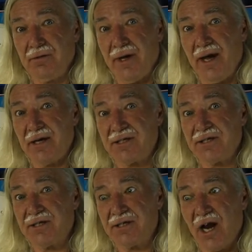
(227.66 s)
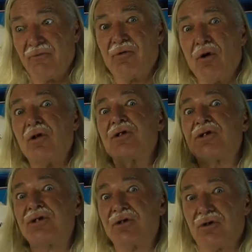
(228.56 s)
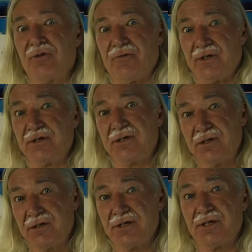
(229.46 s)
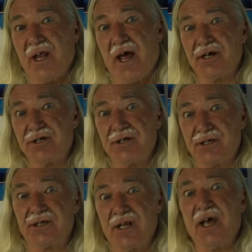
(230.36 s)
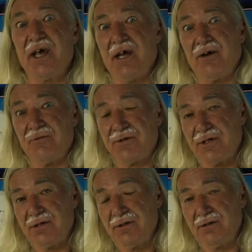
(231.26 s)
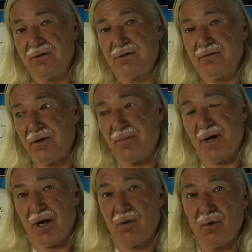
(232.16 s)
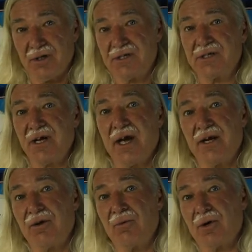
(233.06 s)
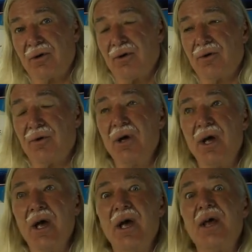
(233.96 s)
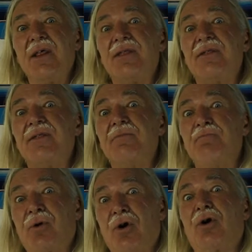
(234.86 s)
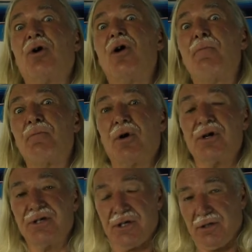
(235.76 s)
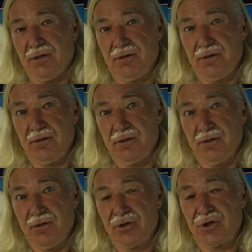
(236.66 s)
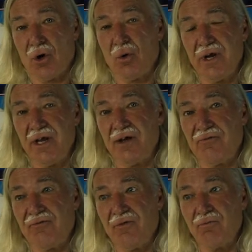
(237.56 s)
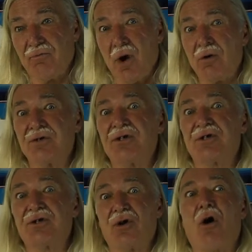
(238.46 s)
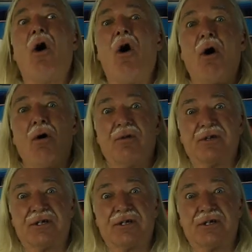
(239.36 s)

has several servants / slaves, depending on what society you want to go to, per person. So if Moses took all the